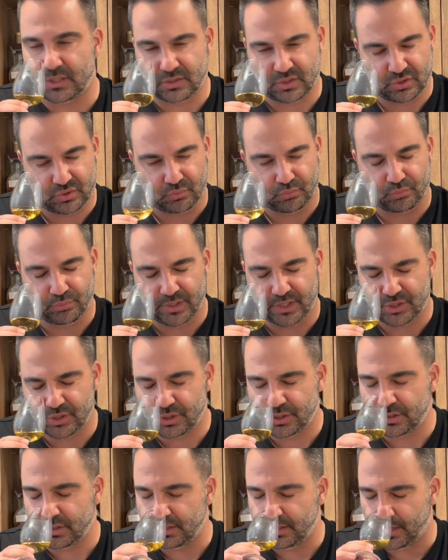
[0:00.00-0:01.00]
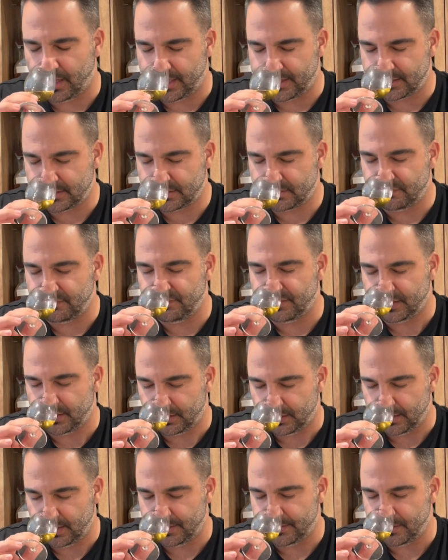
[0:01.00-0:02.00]
just a rich, nice
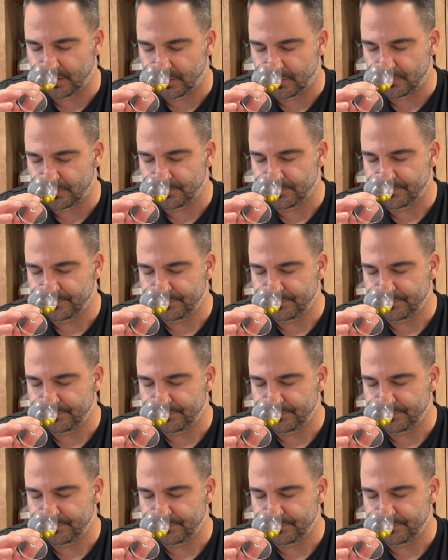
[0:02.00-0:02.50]
vanilla note.